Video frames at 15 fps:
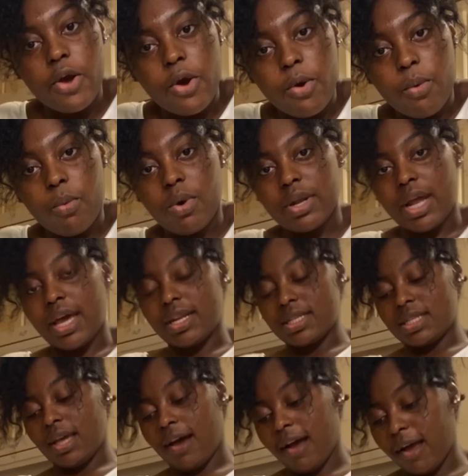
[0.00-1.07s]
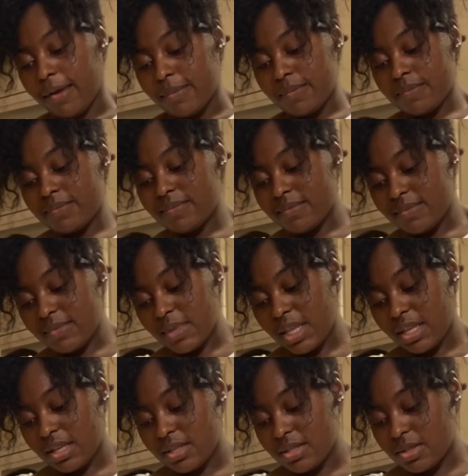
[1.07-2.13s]
one at a time
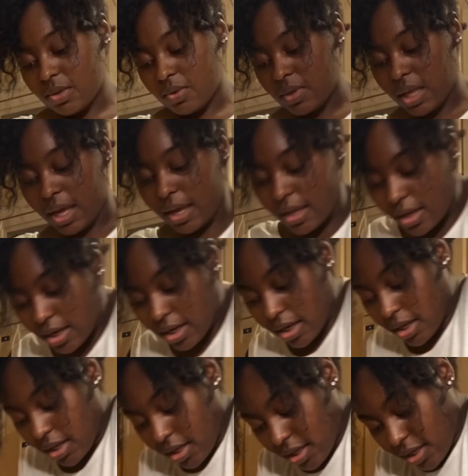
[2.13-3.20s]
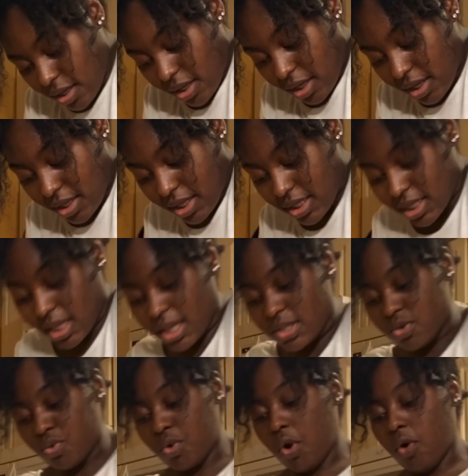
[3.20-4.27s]
so that it doesn't get too
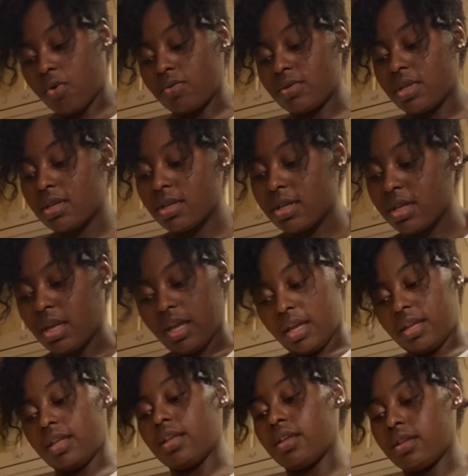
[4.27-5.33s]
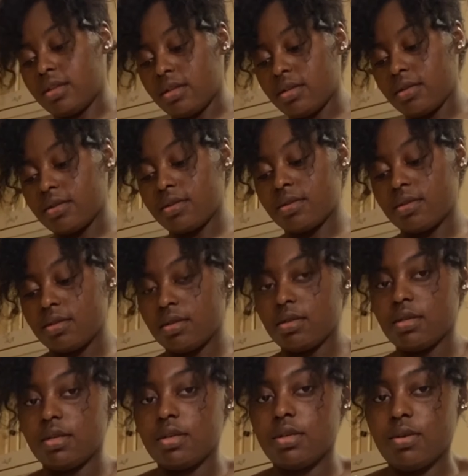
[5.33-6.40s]
cold. And then
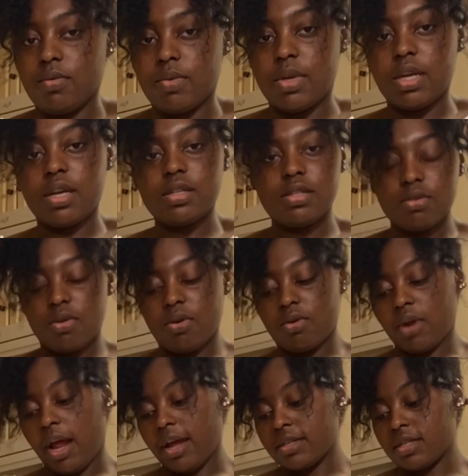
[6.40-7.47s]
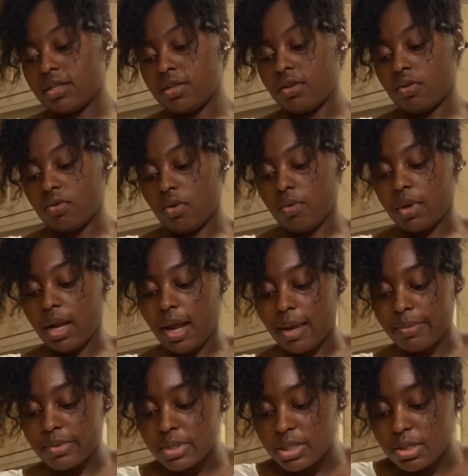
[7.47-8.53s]
when it gets too cold, I actually don't know what
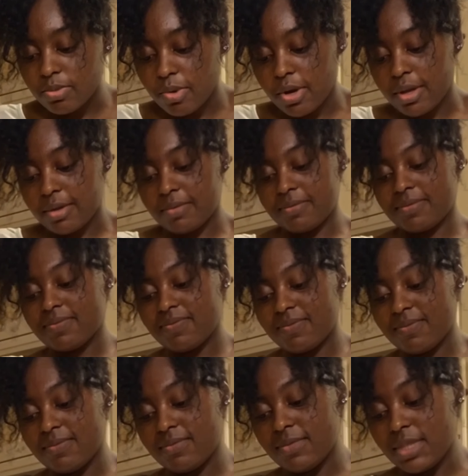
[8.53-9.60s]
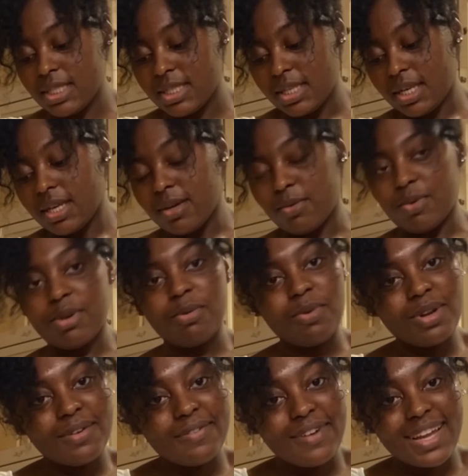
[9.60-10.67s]
happens, but we don't
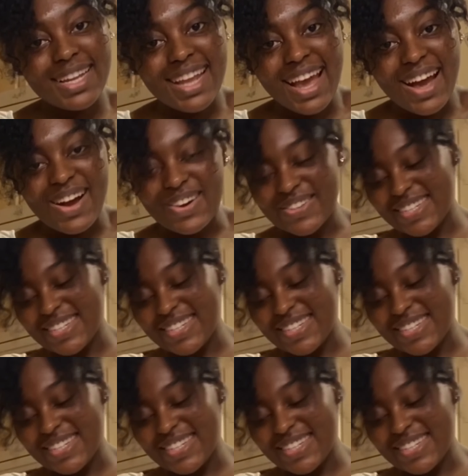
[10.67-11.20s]
want to find out.